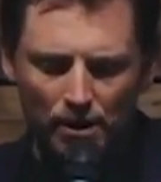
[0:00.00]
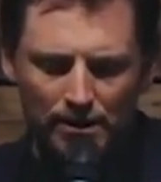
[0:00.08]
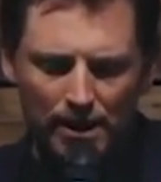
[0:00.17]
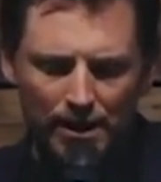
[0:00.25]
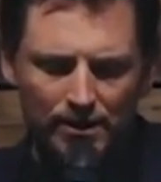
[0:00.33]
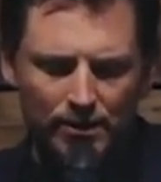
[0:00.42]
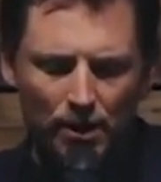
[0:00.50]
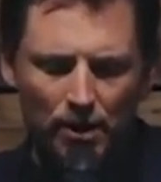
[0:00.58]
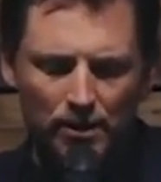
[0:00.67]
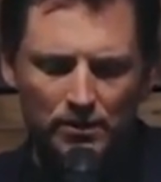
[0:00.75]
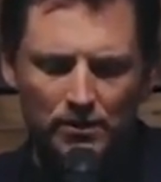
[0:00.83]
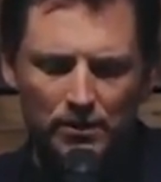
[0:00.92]
this next
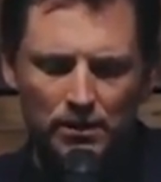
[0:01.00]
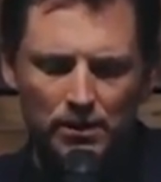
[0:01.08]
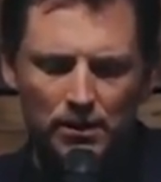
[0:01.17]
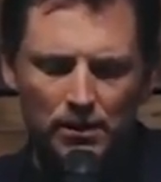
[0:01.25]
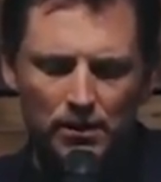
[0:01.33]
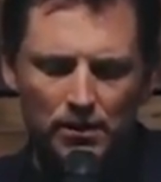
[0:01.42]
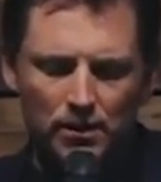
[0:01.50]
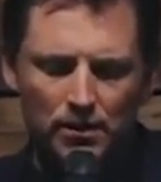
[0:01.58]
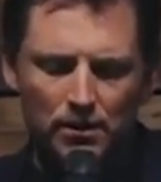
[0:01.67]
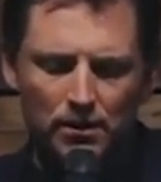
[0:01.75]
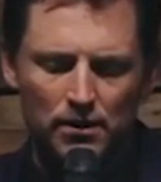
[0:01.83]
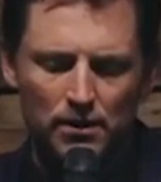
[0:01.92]
song
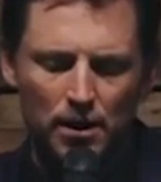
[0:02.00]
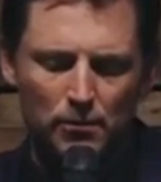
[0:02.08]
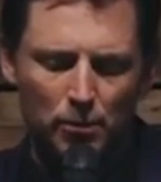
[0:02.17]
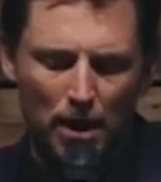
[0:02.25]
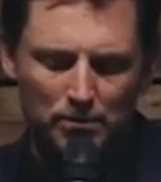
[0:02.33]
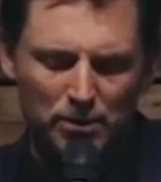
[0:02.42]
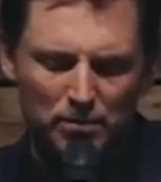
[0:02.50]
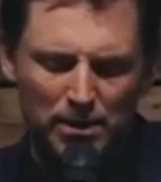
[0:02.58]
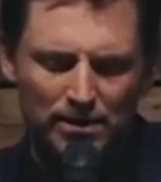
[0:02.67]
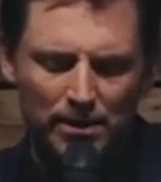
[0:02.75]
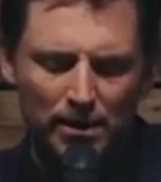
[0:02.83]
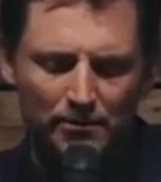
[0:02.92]
i promised
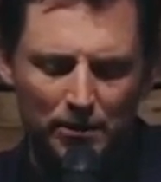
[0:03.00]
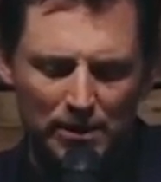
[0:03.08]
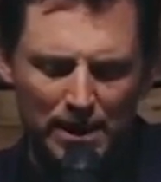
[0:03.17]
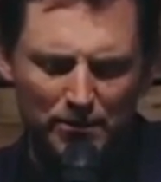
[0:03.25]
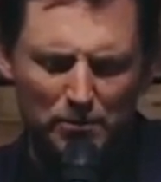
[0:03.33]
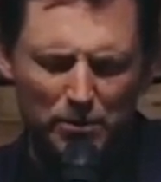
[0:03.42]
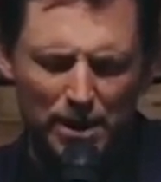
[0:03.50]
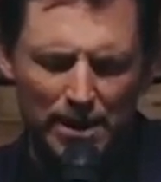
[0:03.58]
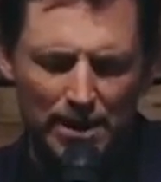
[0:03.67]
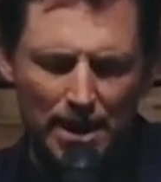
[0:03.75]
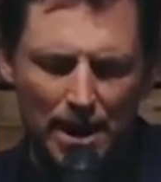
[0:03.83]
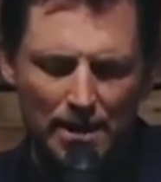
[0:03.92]
myself i would never
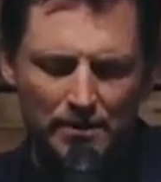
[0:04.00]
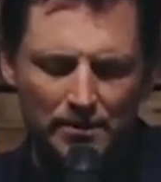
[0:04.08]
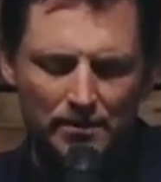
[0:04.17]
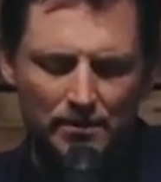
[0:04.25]
play it again